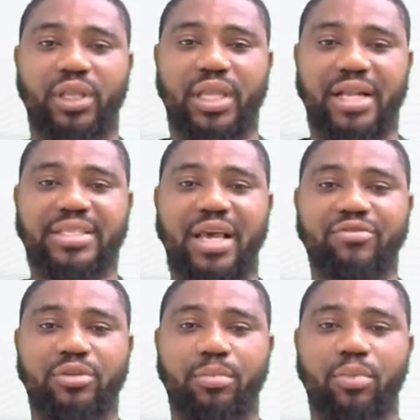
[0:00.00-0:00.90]

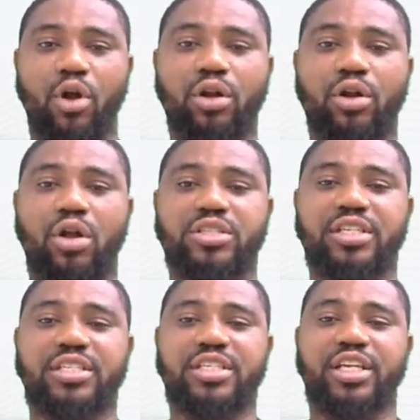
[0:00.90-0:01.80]
37. Blood
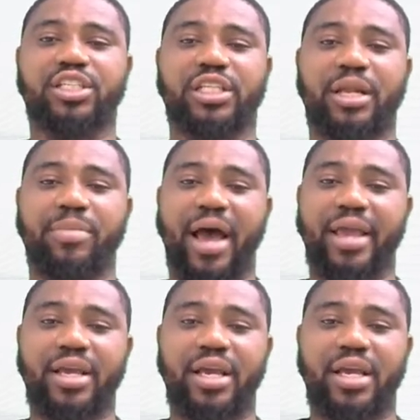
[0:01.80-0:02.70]
clotting is initiated
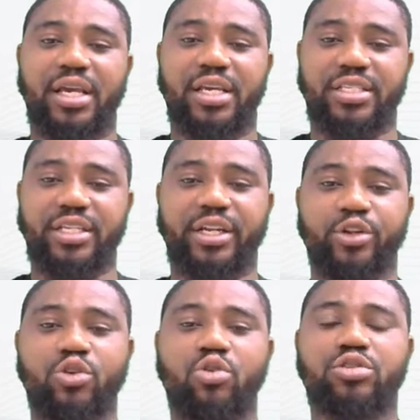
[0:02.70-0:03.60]
by, is it the
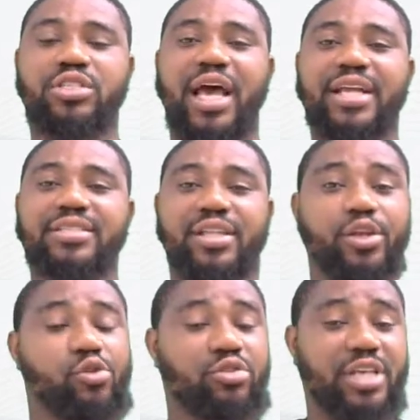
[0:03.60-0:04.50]
leukocytes?
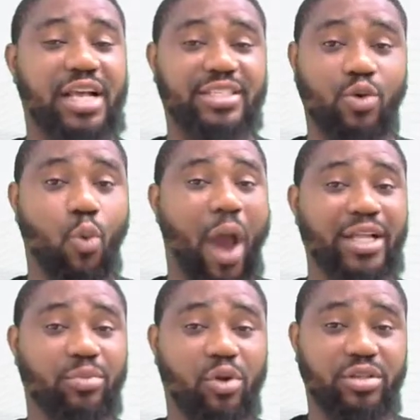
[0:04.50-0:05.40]
Leukocytes are
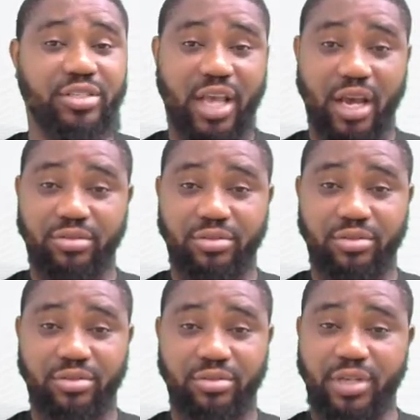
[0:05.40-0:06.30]
white blood
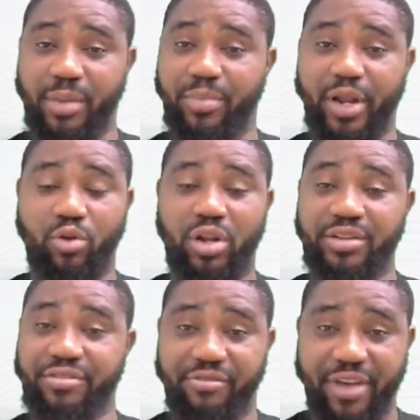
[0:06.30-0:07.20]
cells. They play a role
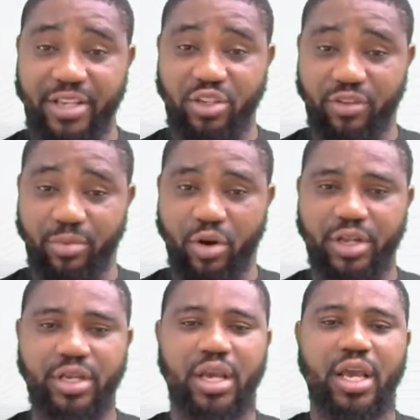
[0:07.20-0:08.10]
in the defense of the
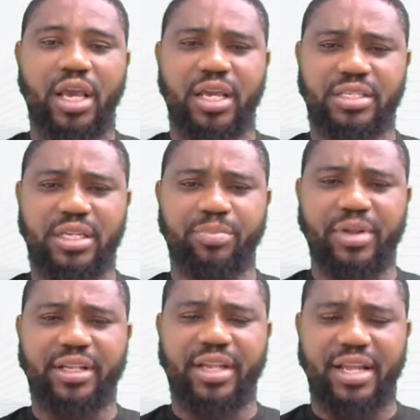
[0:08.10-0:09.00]
body. Is it the
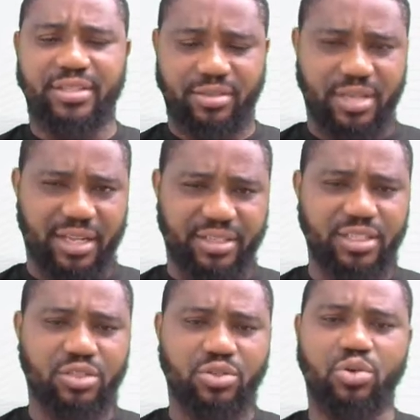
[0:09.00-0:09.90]
platelets? I
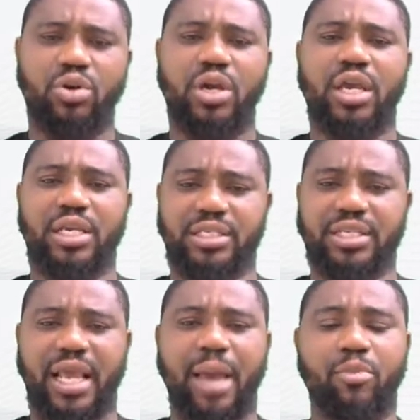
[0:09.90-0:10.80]
think so. Is it
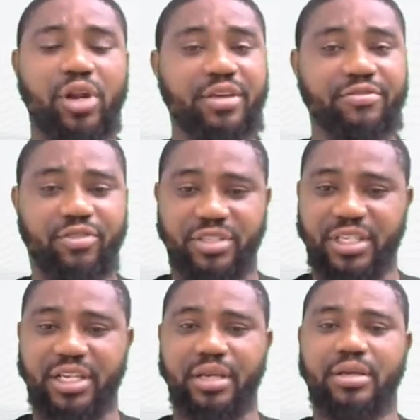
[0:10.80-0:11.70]
the hemolymph? Is
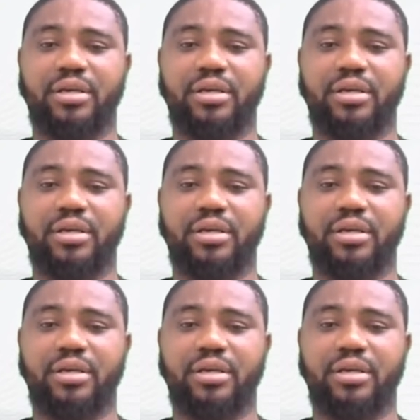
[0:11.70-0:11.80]
it the